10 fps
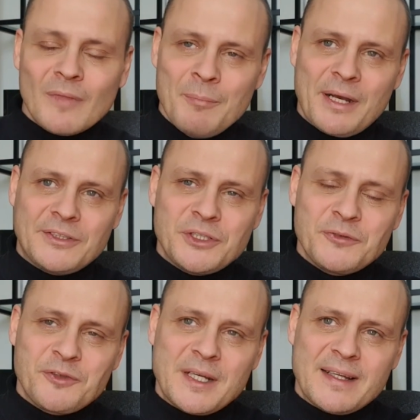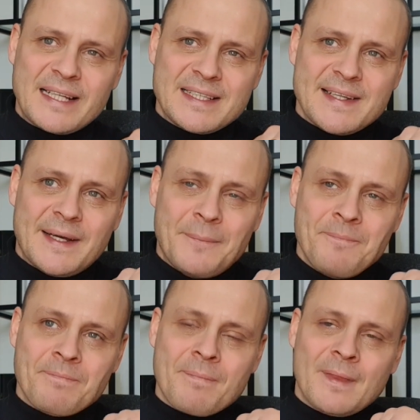But I do feel that the
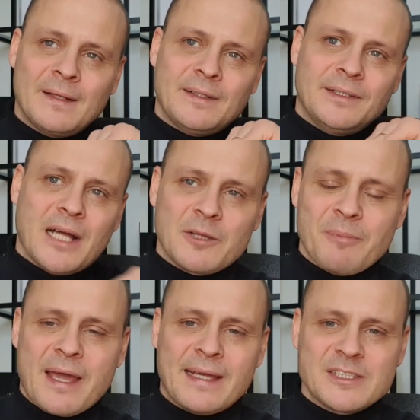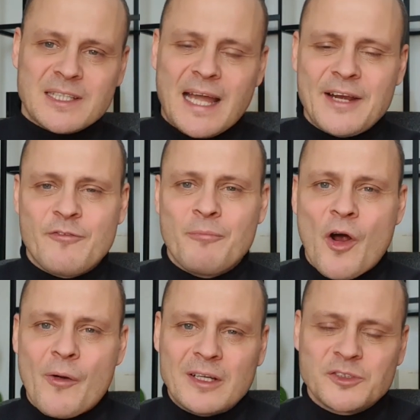nutmeg is kind of
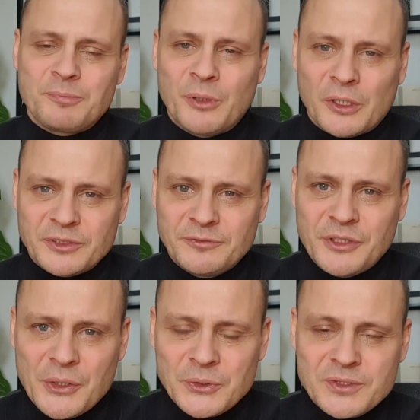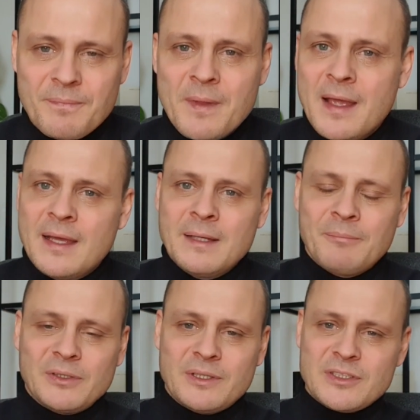more a supportive note.
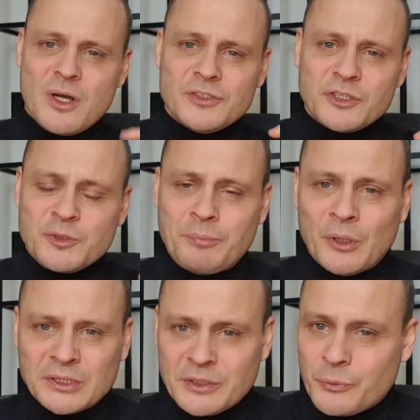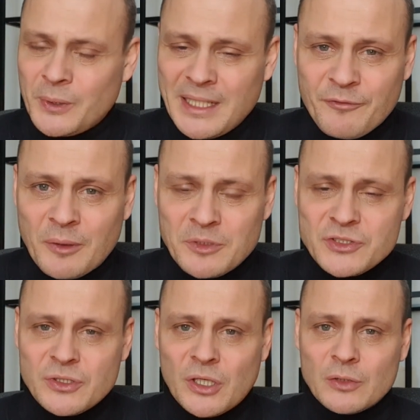But it's also supported really from the
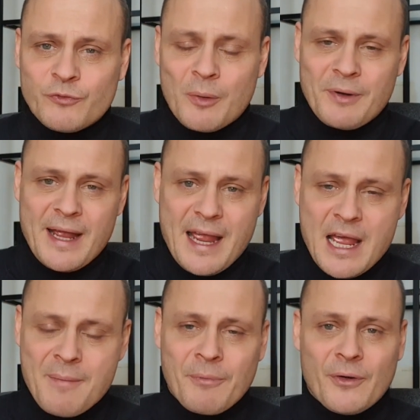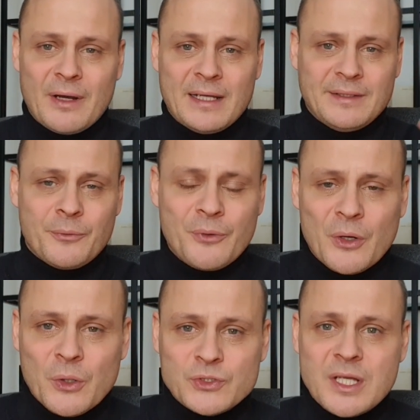start from the amber and the
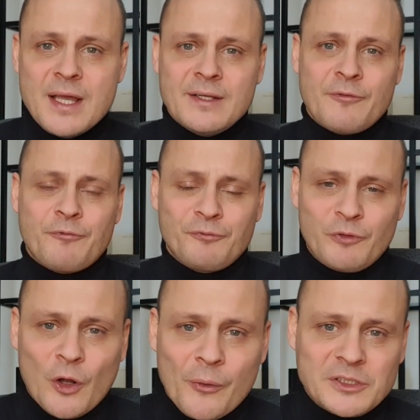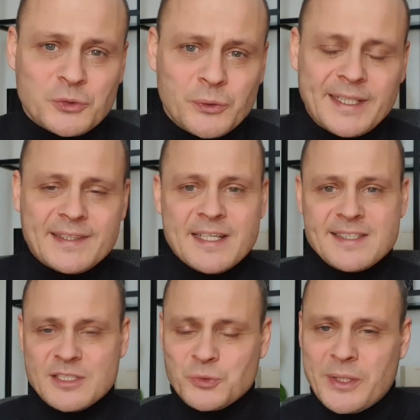rose, the floral
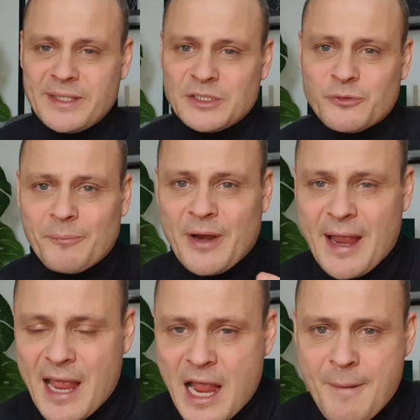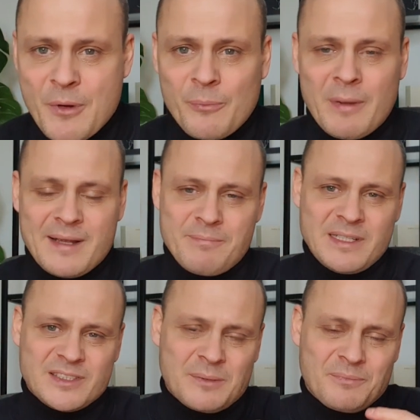sweetness, the sweetness from the amber
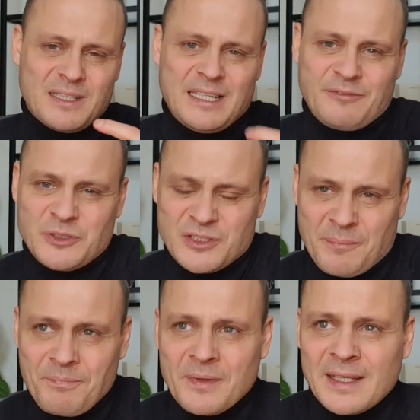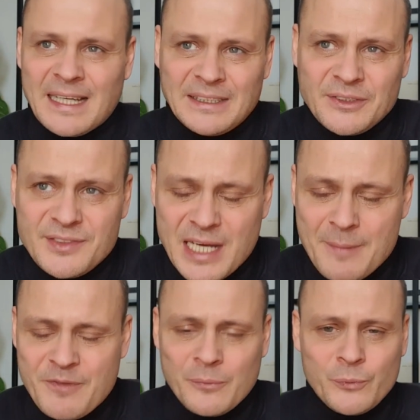may give you some kind of
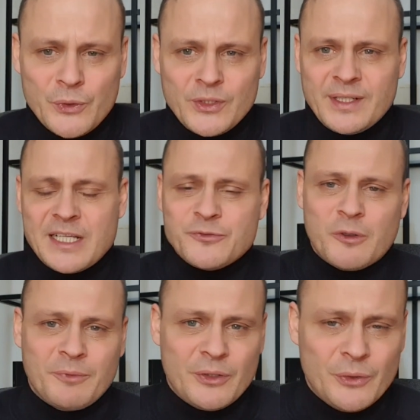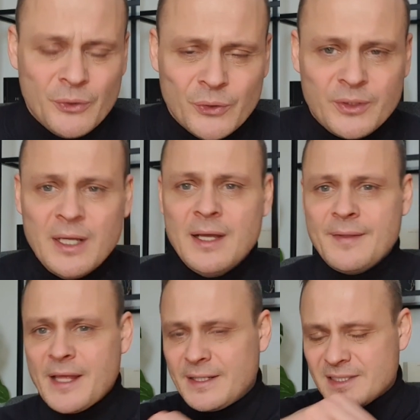depth and woodiness from the oud
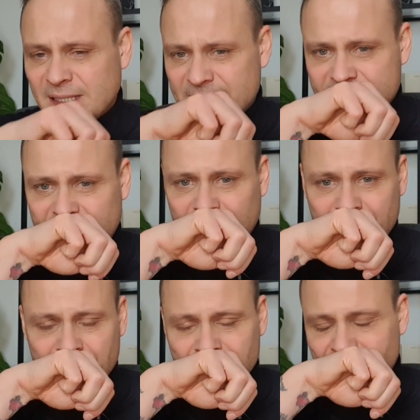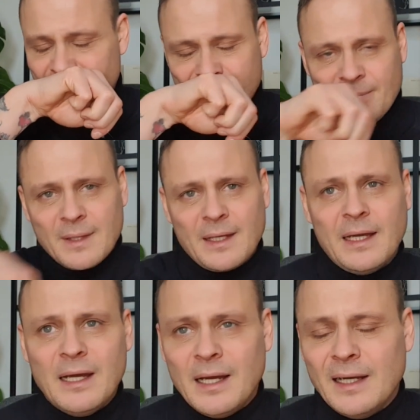that is listed.
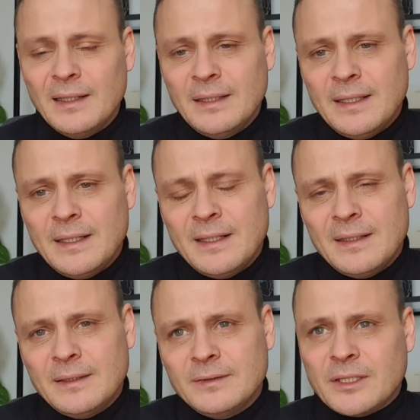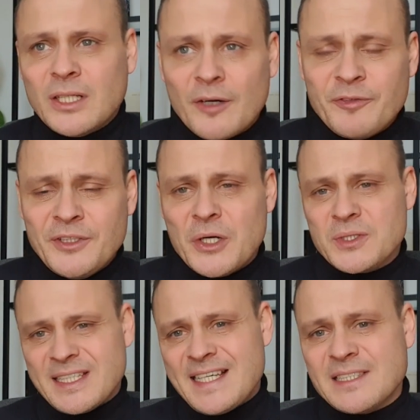The coffee
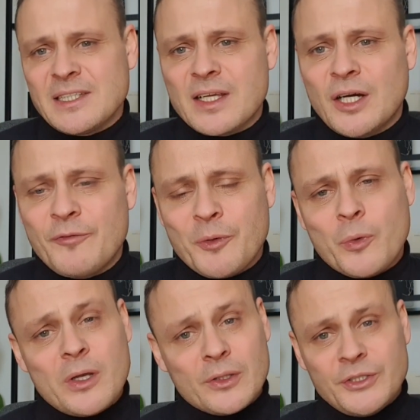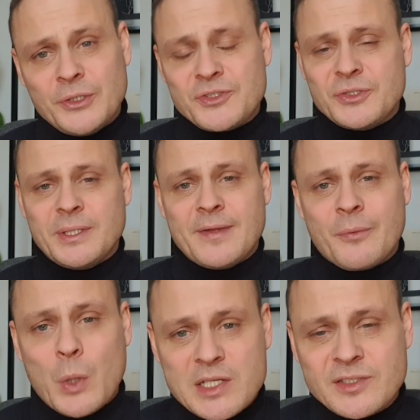note isn't the coffee we are used to in the
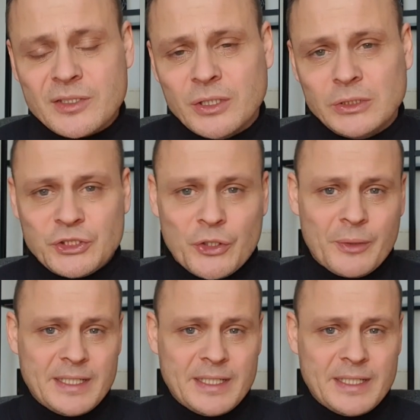Western culture.